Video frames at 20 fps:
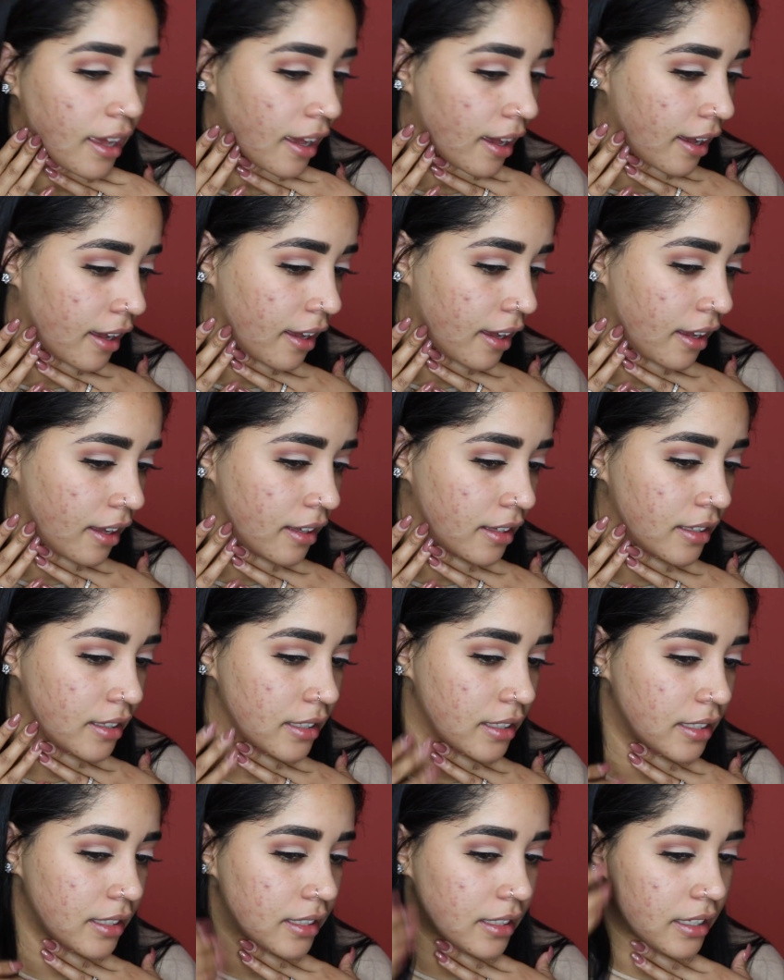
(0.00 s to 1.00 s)

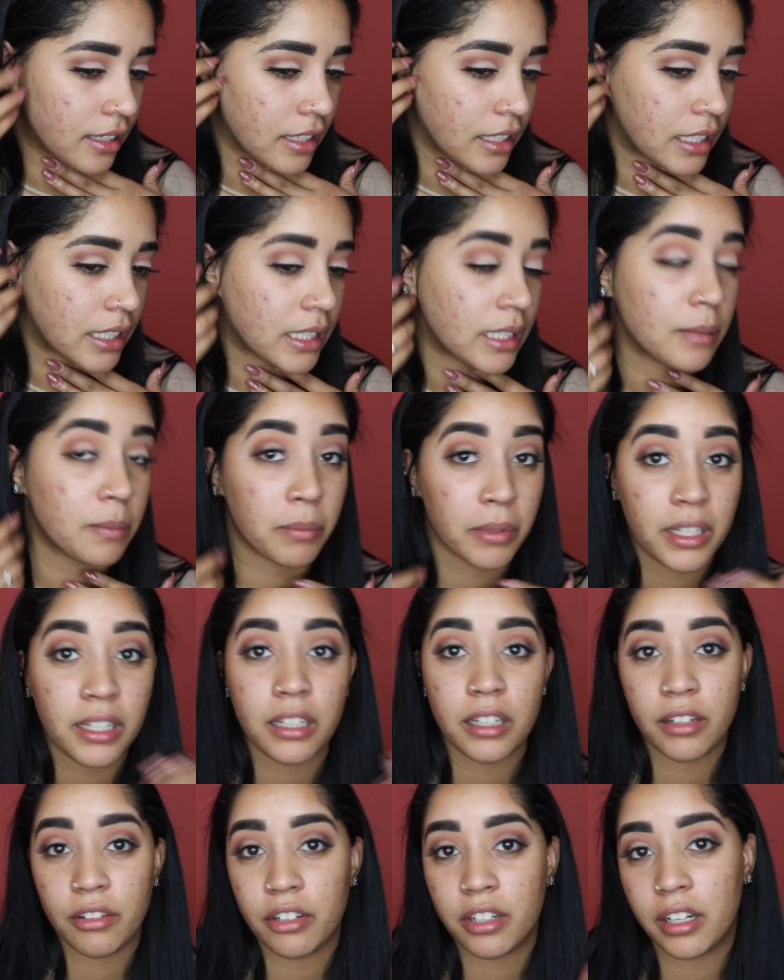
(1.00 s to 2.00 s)
and it's been
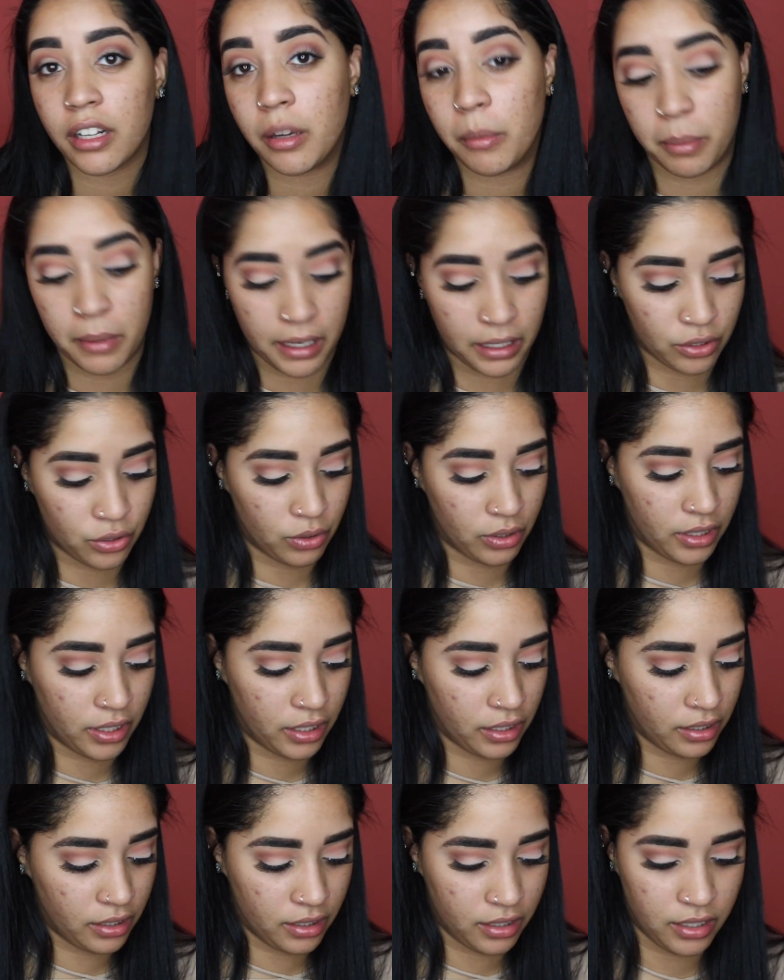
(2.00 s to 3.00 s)
clearing up
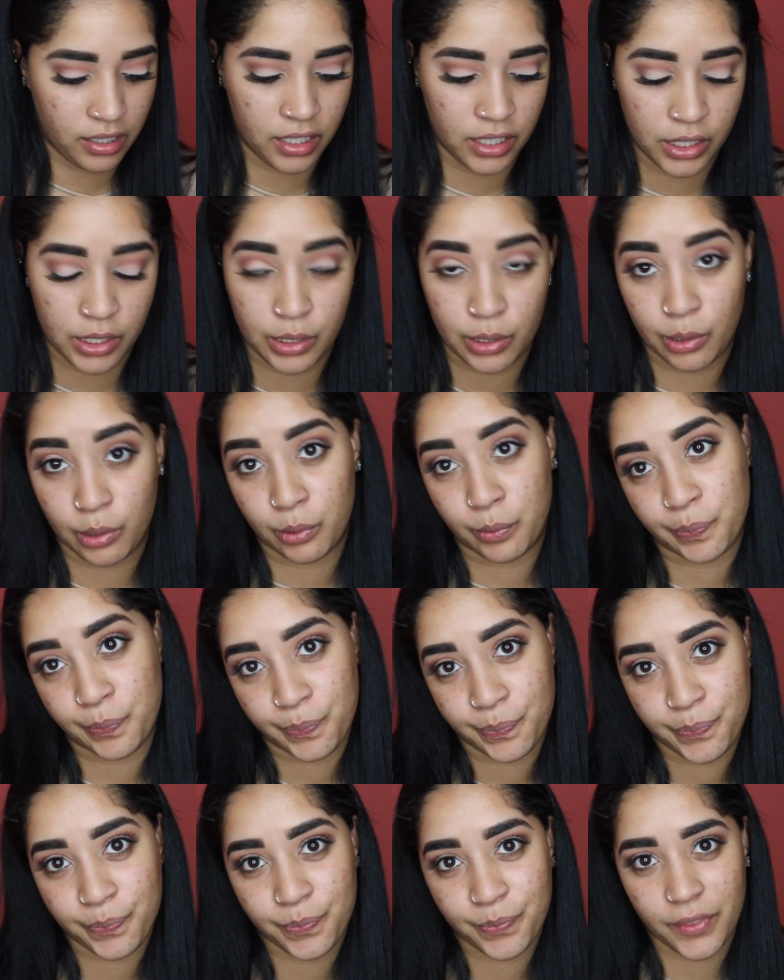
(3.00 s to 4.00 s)
actually. So
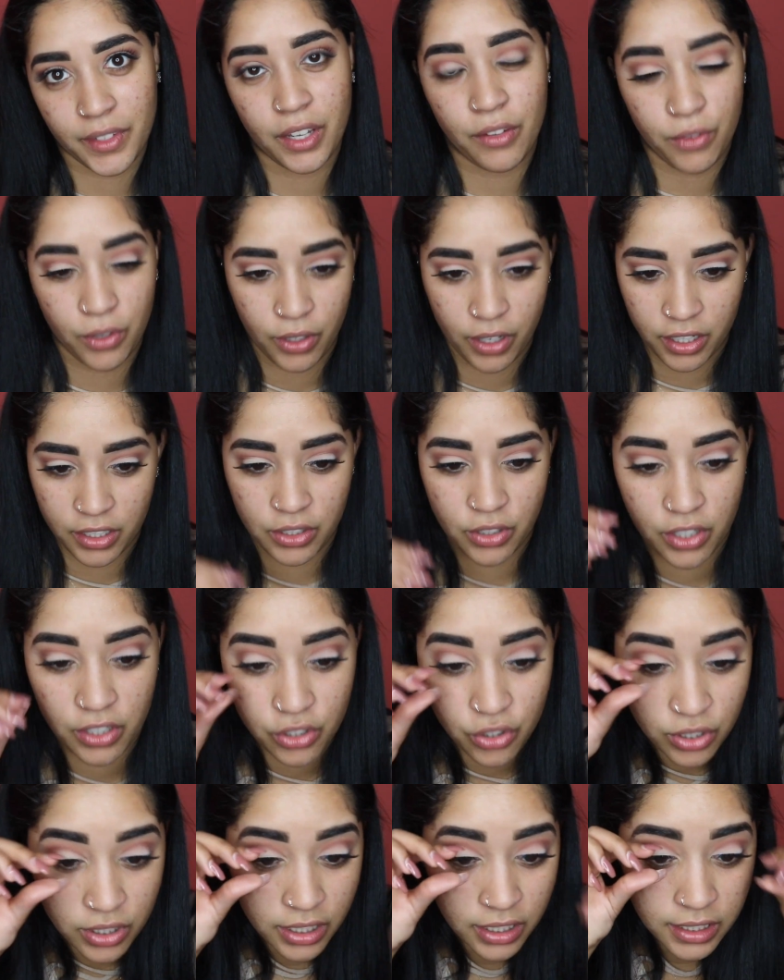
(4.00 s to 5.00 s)
if you guys are
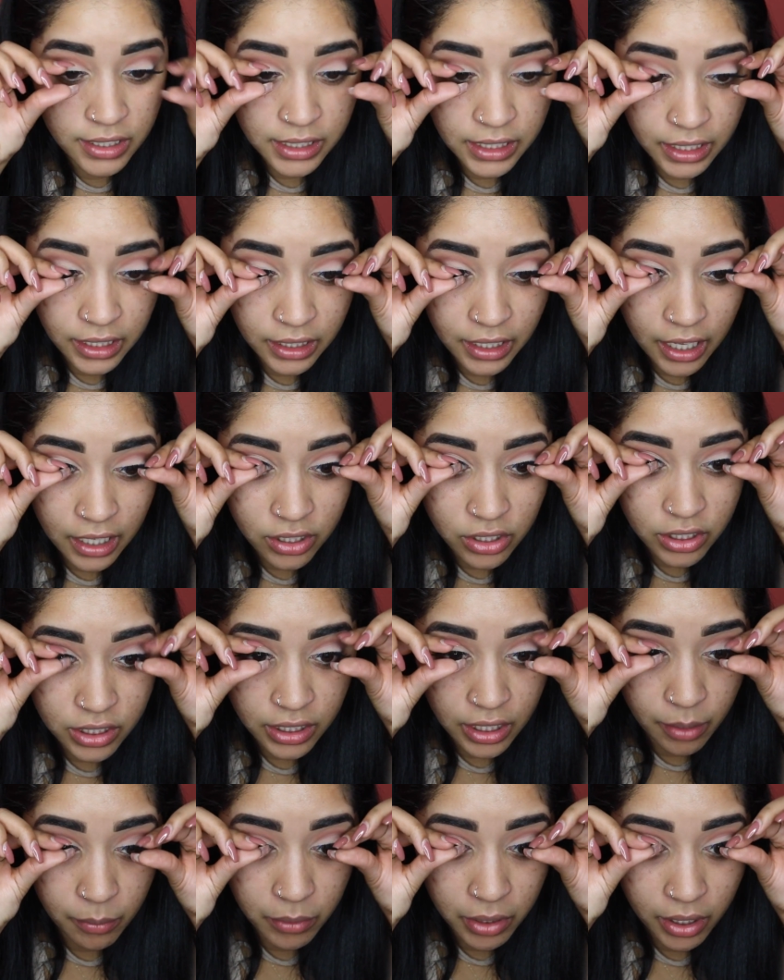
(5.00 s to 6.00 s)
interested in seeing that,
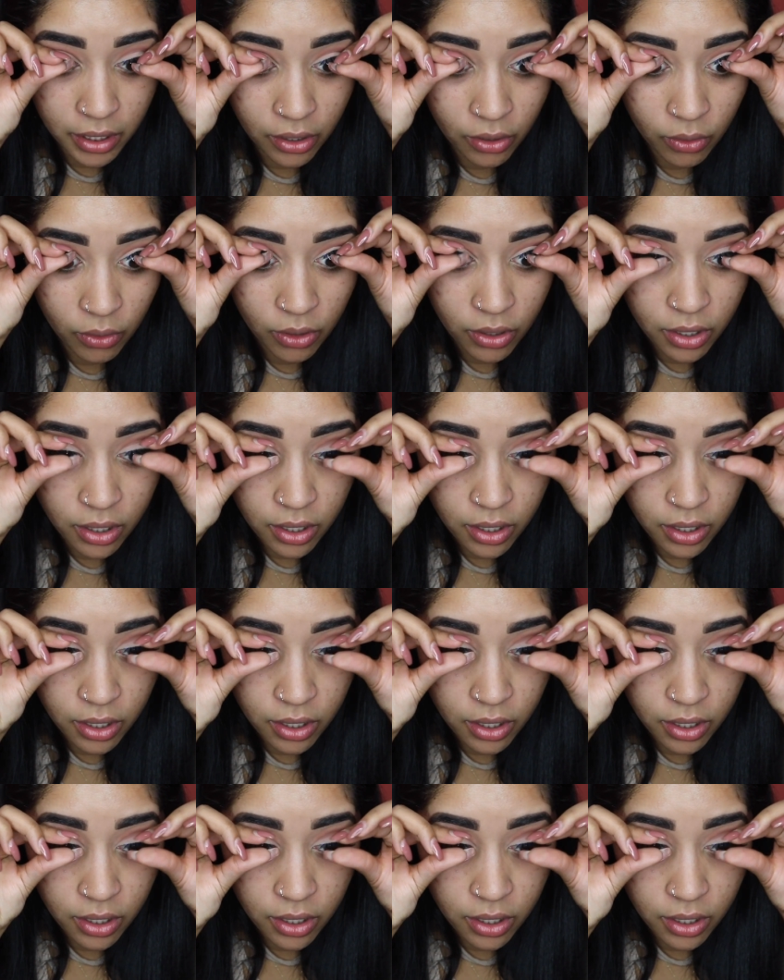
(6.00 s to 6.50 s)
just let me know.